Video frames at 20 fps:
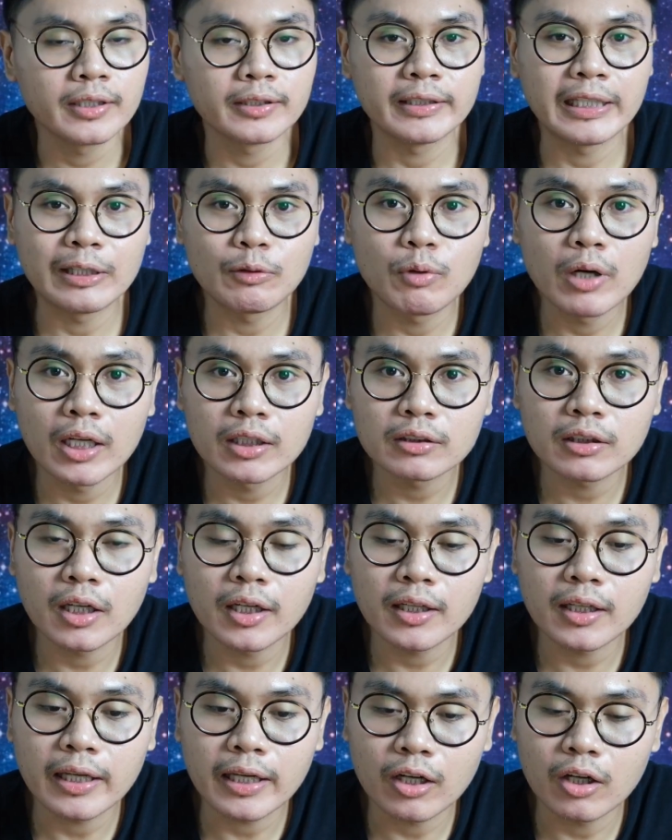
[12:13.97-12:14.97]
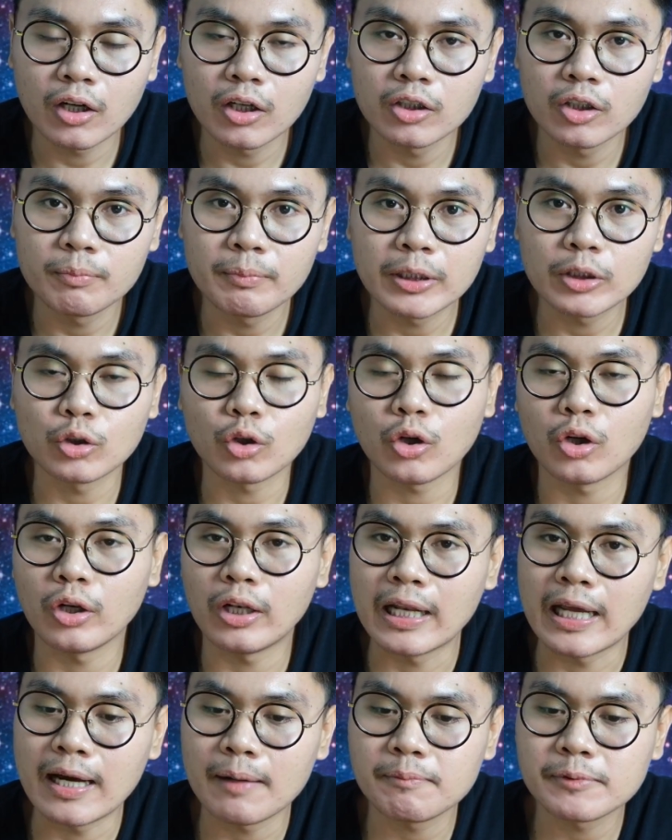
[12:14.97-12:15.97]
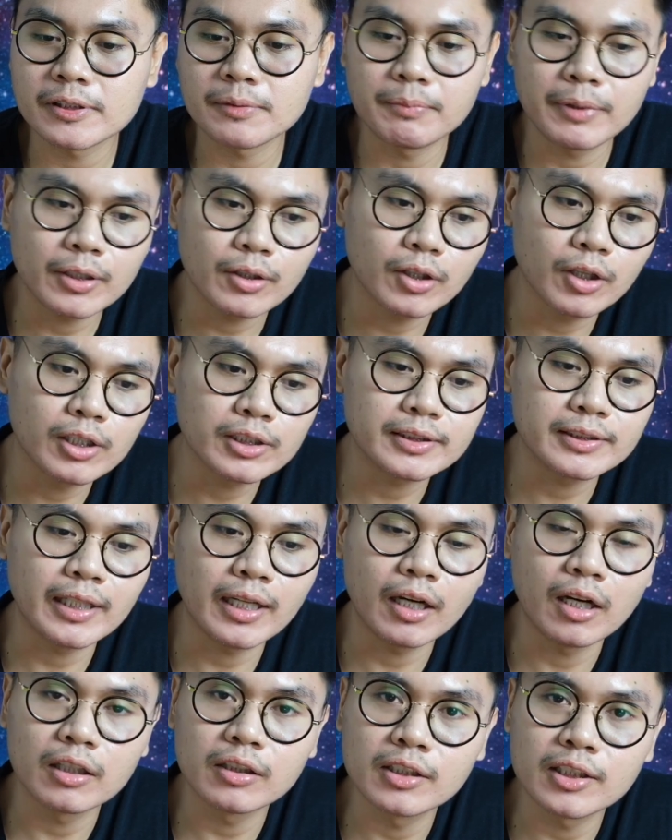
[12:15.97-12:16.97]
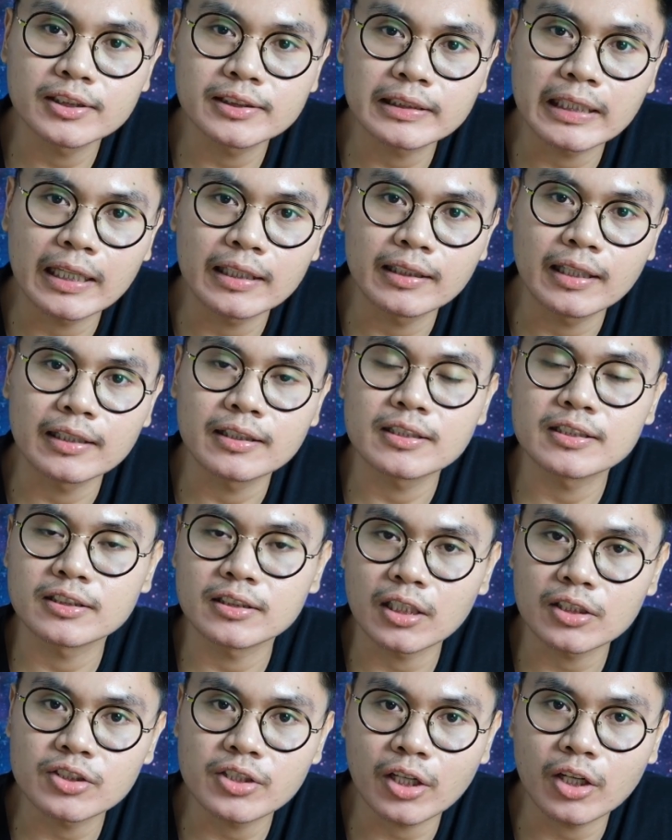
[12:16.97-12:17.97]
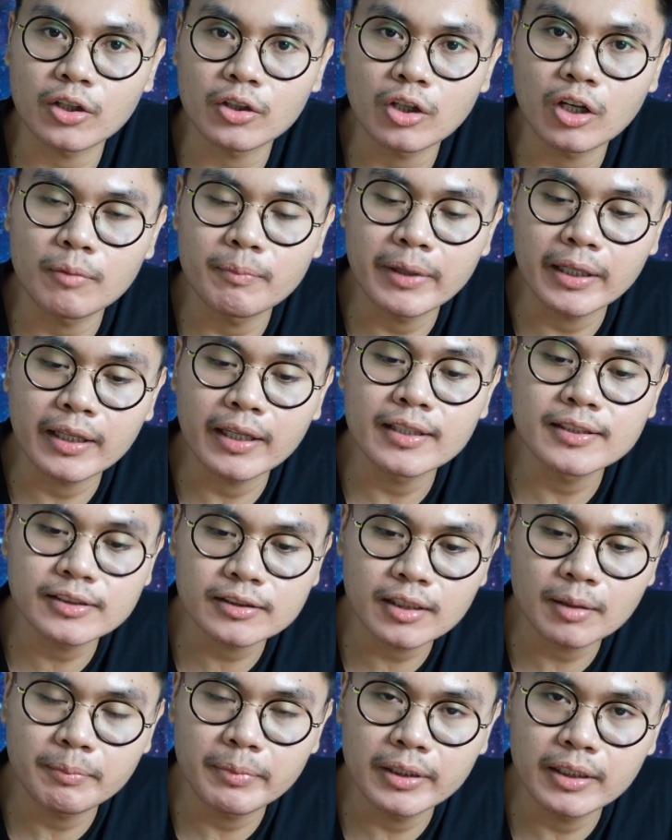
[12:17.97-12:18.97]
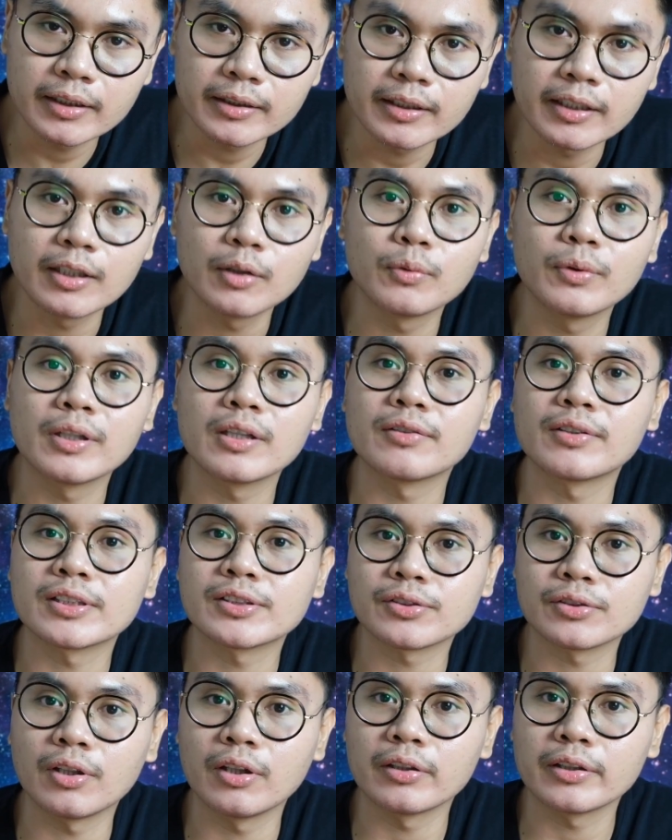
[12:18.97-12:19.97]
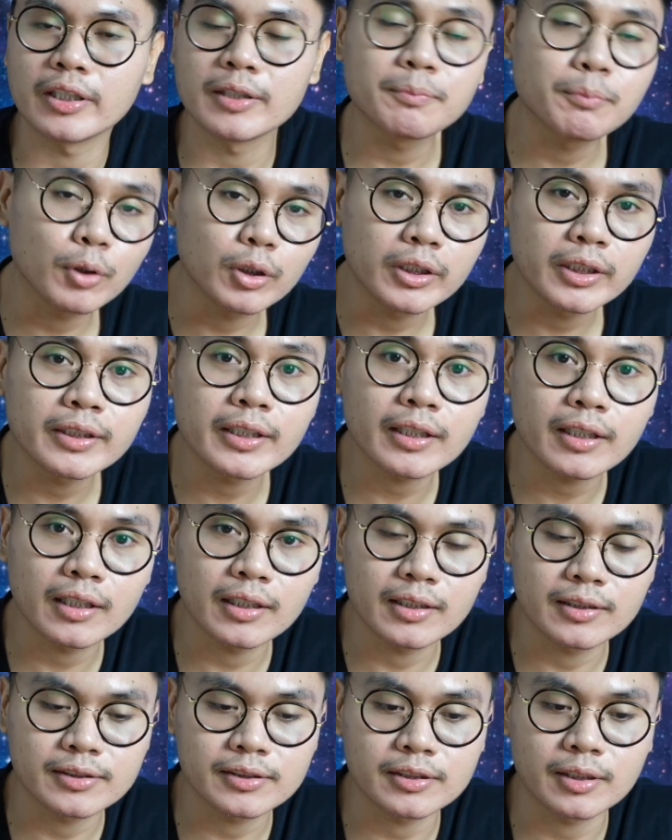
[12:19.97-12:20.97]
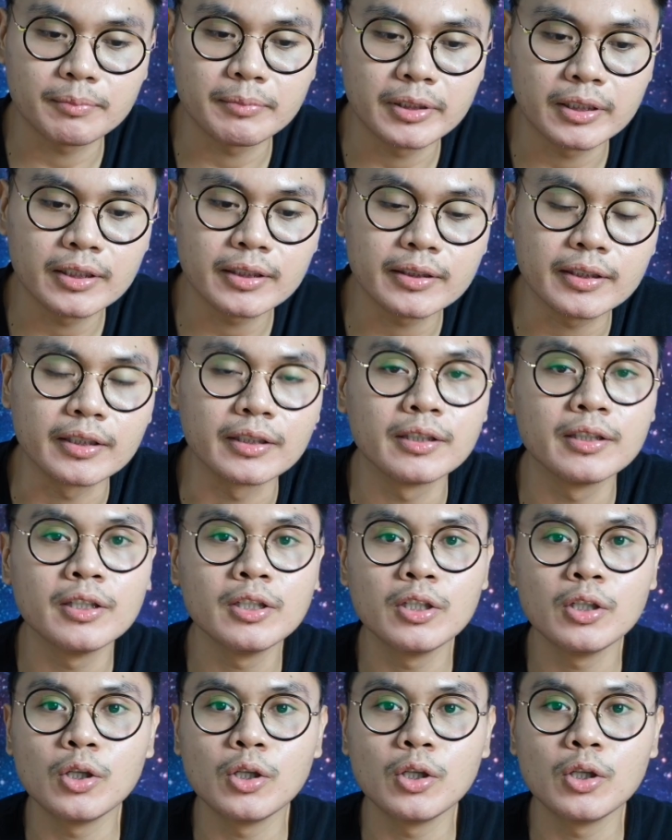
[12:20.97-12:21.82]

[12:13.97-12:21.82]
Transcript: They want our economy to collapse because they understand that such economic instability will result in political instability.